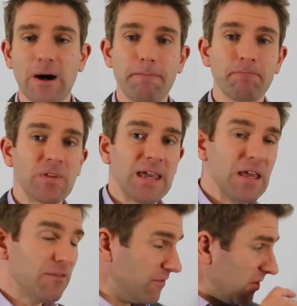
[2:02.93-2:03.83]
out.
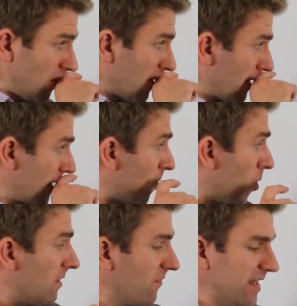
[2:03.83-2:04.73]
If you are
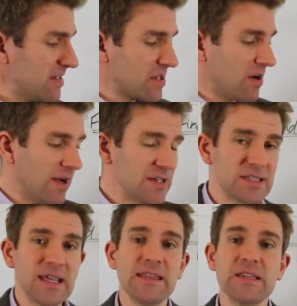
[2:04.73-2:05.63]
one of these guys,
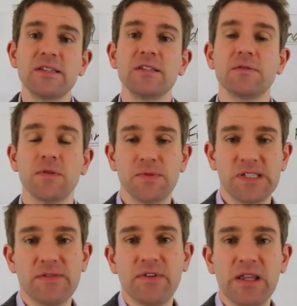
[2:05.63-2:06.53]
then this is
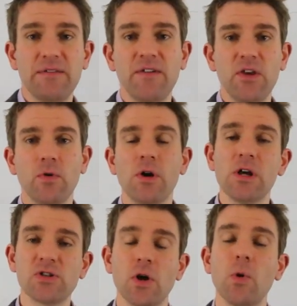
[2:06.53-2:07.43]
specifically for you.
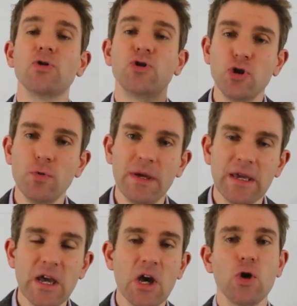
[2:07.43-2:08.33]
So
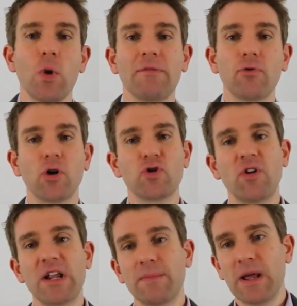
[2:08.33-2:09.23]
assuming you haven't got a
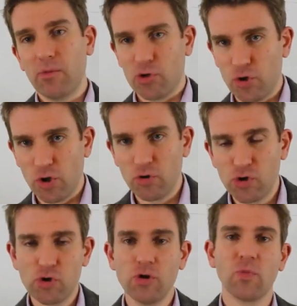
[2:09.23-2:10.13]
trading plan, which we know you
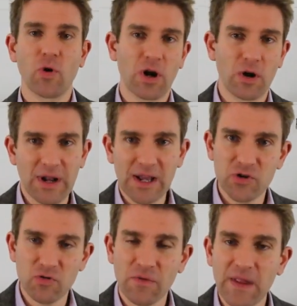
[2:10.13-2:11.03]
should, we're not going to
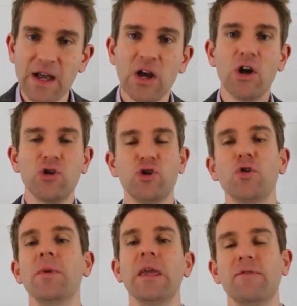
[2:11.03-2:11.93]
lecture on that.
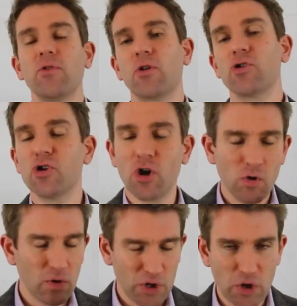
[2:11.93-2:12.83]
Assuming you haven't got a
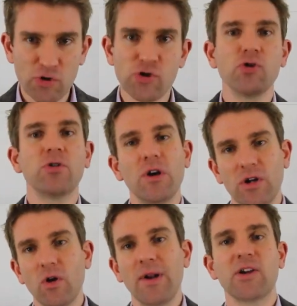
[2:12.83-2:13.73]
journal, we know you should,
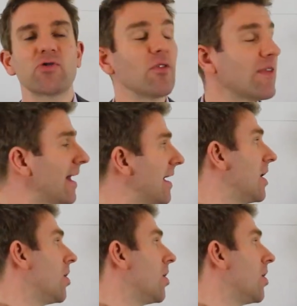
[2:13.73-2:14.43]
no lecture on that.